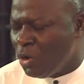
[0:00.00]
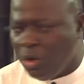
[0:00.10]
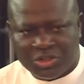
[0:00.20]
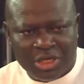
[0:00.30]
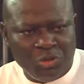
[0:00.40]

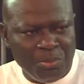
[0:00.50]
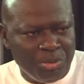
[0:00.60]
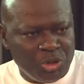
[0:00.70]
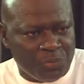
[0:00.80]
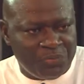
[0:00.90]
God said, don't
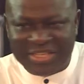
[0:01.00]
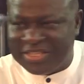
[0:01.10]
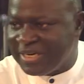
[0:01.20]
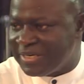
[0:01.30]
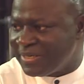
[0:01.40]
put your faith
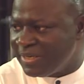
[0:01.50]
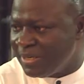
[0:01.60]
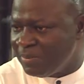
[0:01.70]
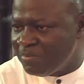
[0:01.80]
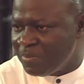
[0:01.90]
in it.
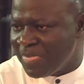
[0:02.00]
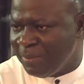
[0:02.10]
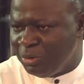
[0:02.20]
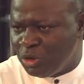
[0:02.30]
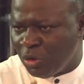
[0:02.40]

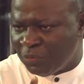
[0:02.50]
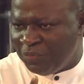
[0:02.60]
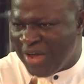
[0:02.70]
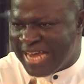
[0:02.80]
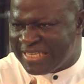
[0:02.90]
Put your
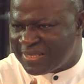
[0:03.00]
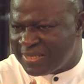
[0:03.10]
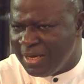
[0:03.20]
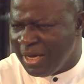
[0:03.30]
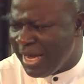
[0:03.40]

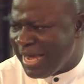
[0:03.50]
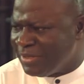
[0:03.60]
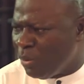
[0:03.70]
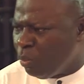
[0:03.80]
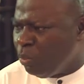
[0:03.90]
faith in
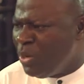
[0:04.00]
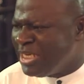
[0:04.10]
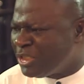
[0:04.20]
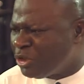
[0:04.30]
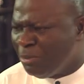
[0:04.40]
the
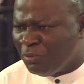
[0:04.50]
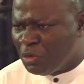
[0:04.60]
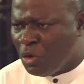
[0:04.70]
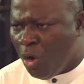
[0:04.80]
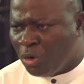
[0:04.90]
wisdom
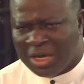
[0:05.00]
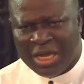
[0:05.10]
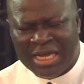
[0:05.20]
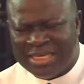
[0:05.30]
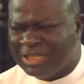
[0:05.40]
of God
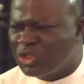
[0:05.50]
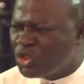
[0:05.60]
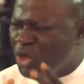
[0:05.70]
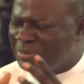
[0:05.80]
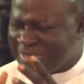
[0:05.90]
that
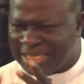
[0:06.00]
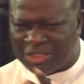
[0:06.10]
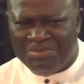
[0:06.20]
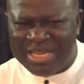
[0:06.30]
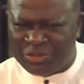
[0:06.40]

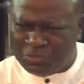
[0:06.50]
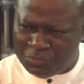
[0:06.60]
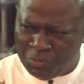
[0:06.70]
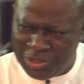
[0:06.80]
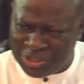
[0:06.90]
sometimes makes
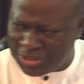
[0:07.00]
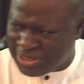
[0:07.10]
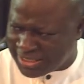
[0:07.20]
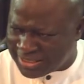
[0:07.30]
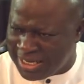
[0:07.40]

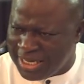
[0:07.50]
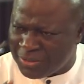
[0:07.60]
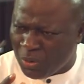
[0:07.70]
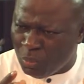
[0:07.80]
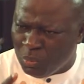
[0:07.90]
foolishness
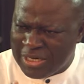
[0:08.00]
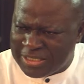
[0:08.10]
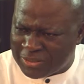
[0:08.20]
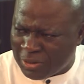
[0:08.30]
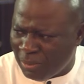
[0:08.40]
the
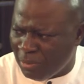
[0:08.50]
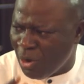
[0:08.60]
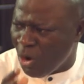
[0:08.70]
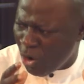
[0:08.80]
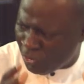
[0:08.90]
wisdom
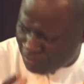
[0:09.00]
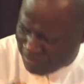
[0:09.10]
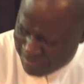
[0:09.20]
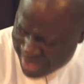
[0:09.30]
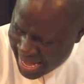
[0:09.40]
of
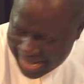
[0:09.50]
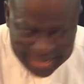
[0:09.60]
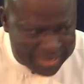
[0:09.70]
man.